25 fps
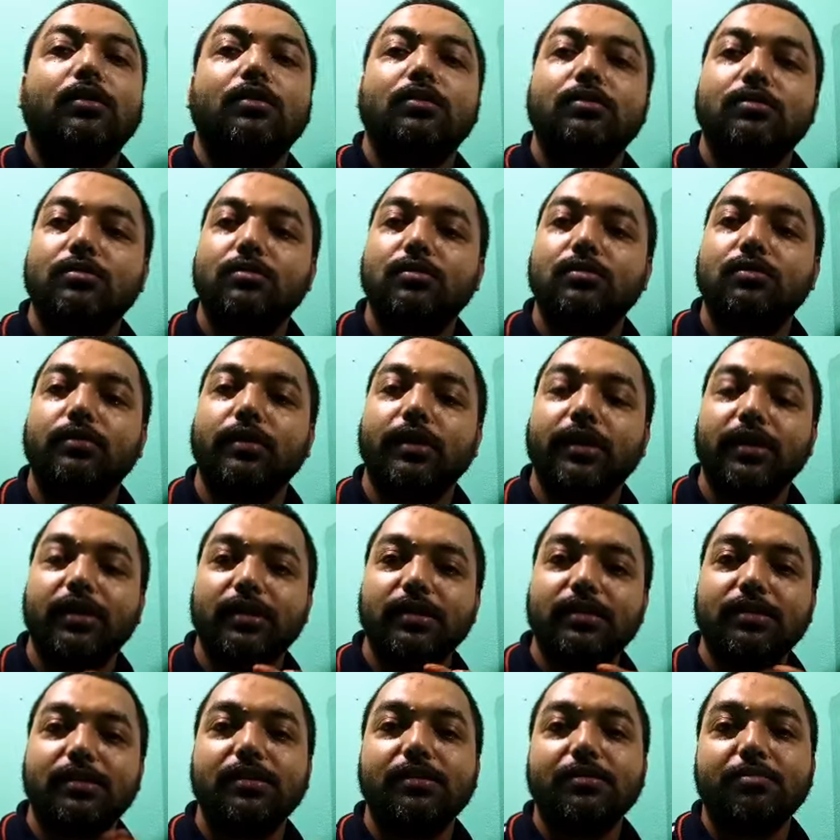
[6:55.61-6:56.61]
So in
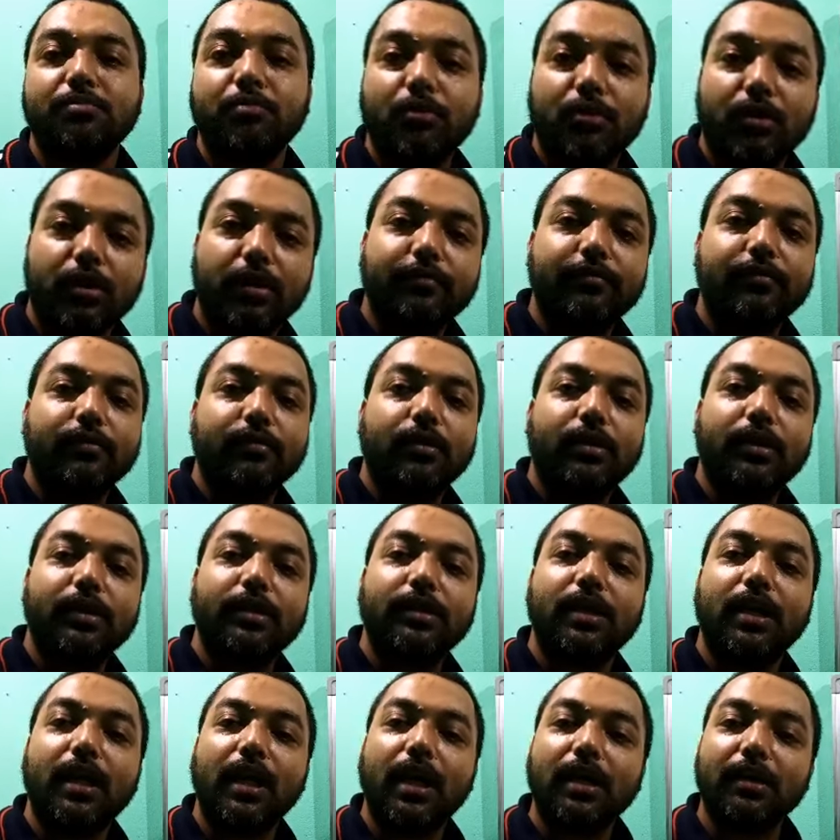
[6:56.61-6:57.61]
this seismograph only
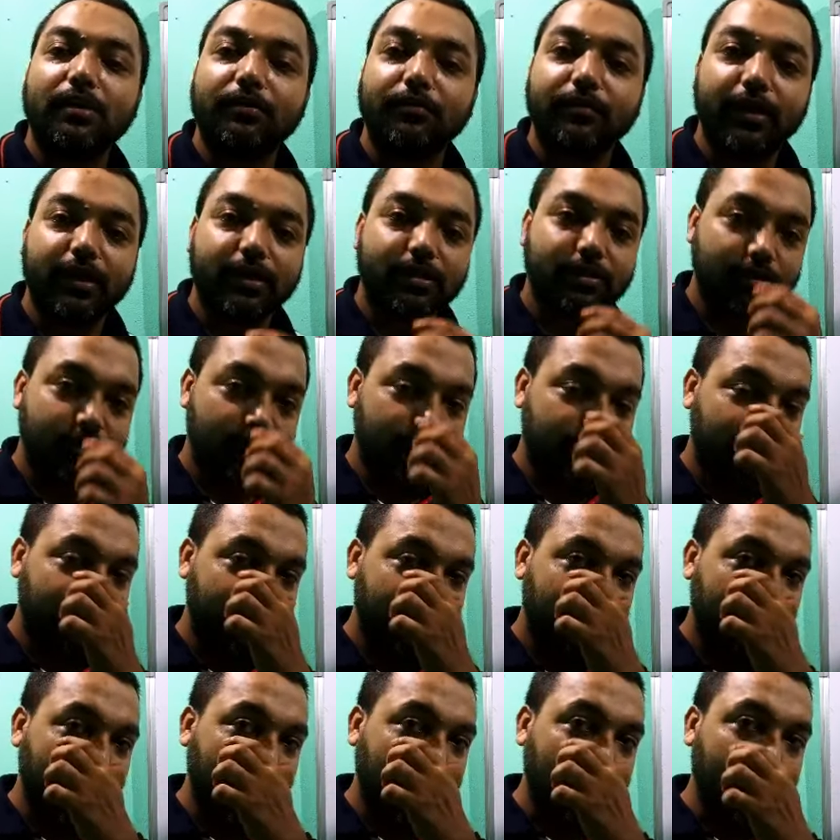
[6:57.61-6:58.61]
the
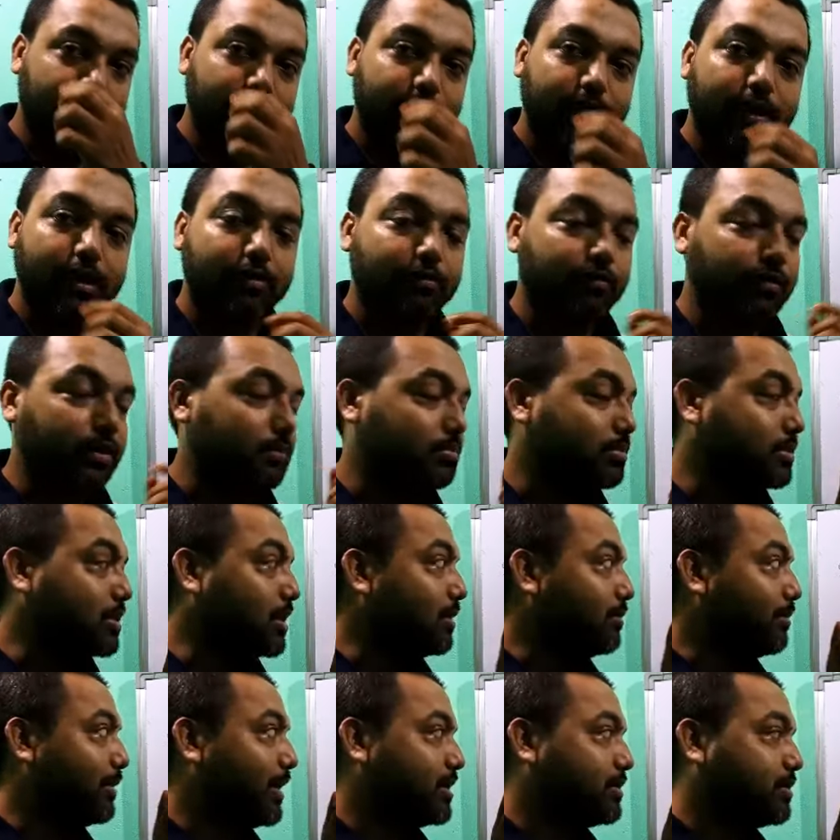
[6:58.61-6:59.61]
different earthquake waves
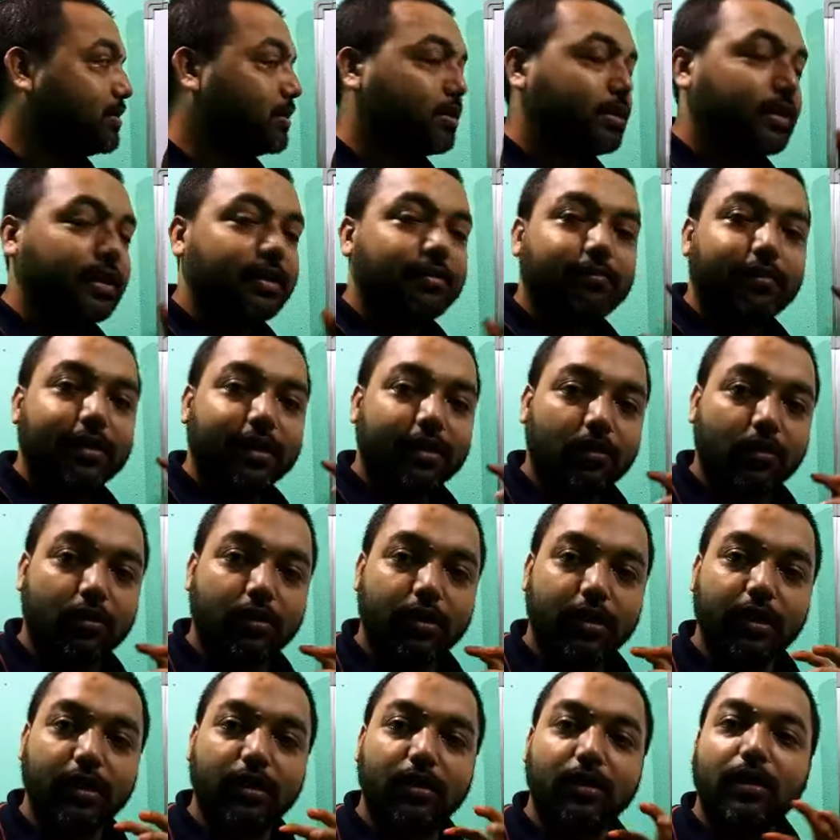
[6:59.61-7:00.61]
are measured and
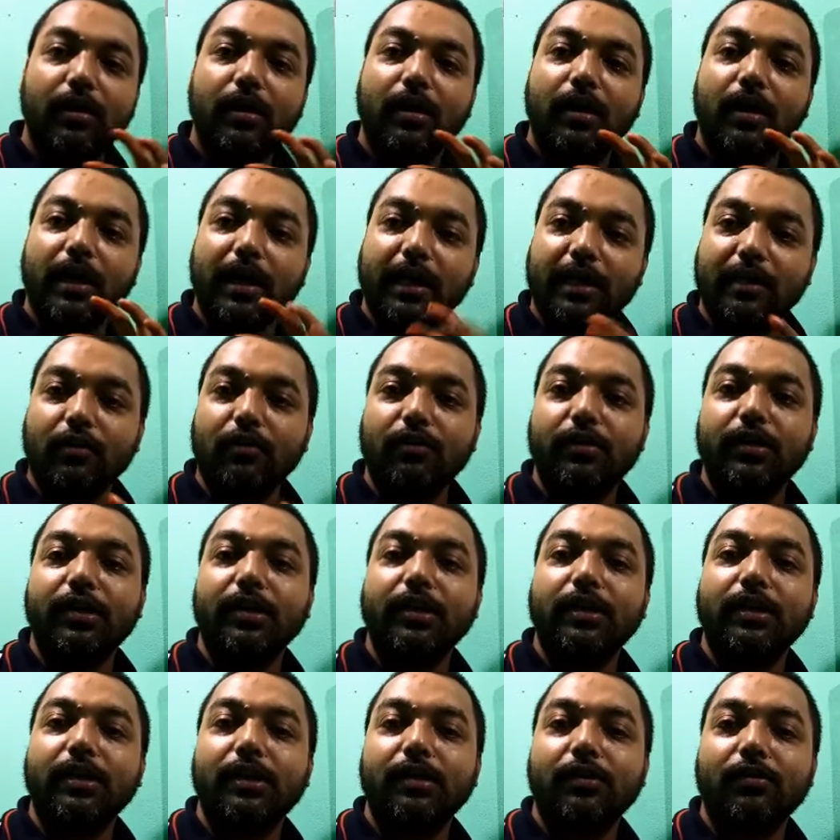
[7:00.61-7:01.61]
recorded.
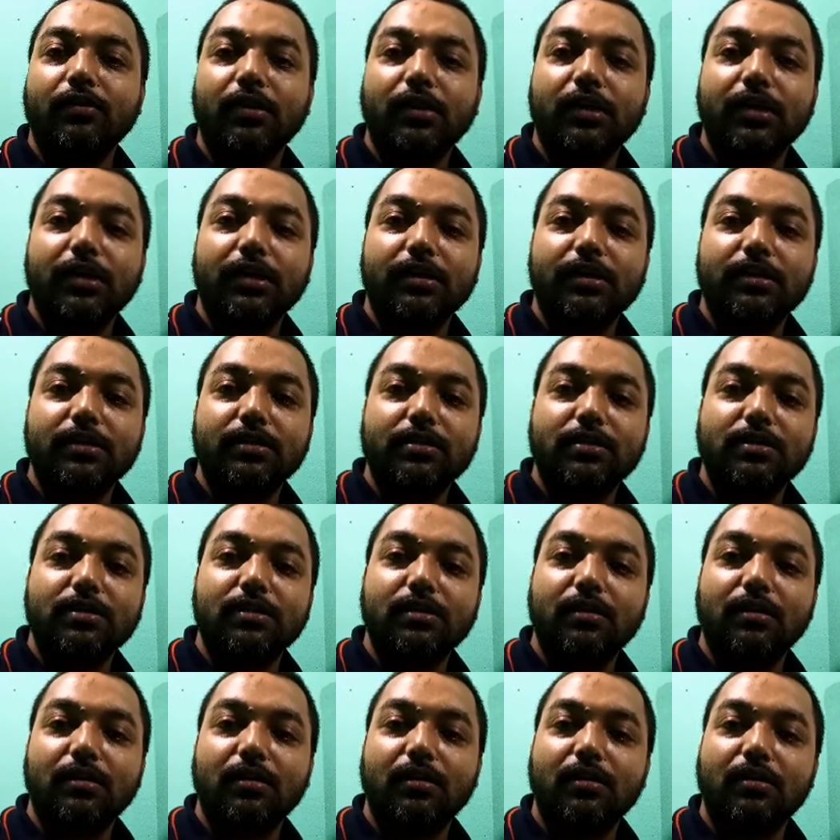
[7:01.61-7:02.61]
Accordingly only it
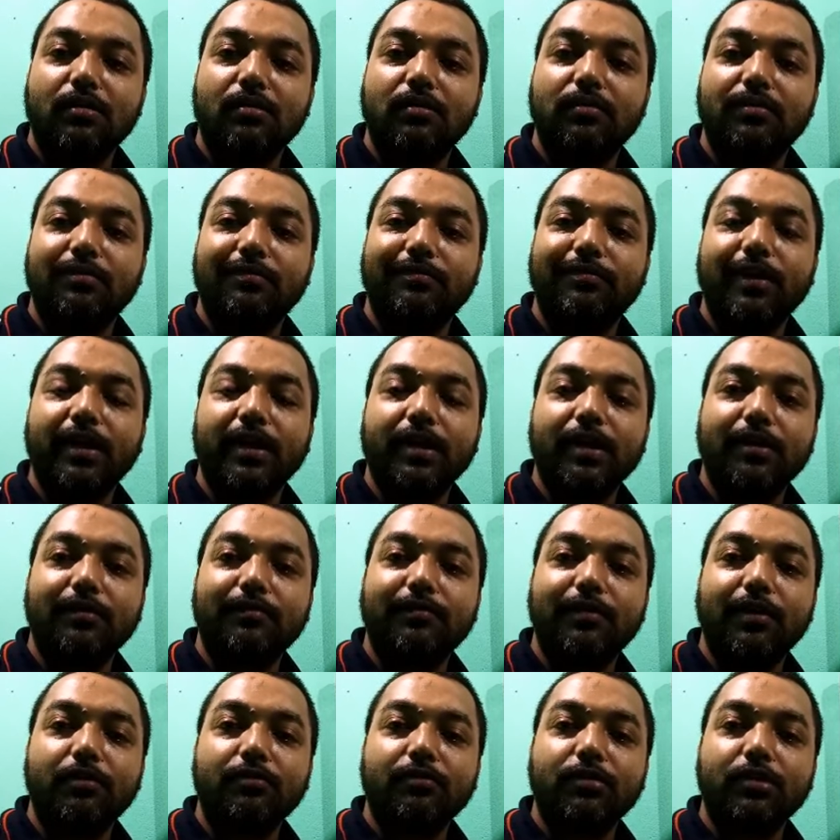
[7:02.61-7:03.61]
is
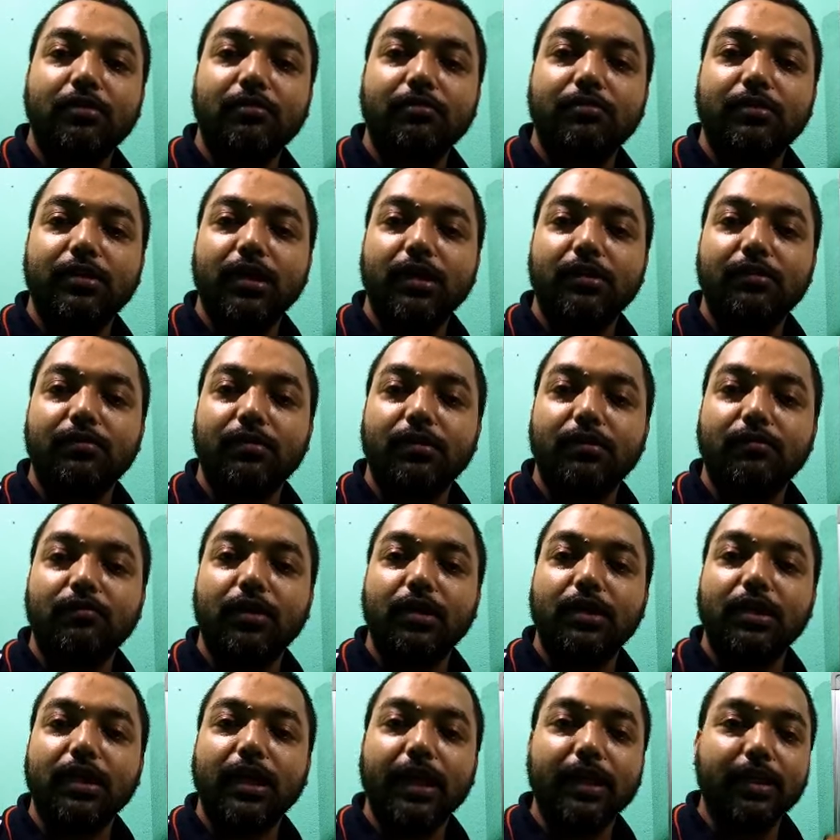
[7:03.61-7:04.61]
found out that
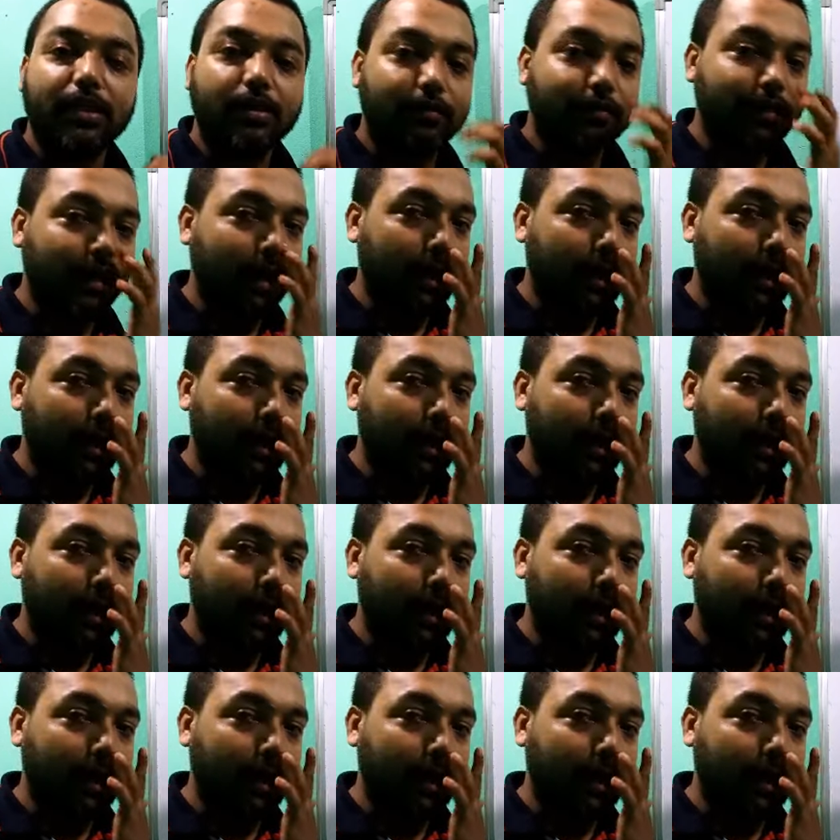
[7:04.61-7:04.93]
what kind of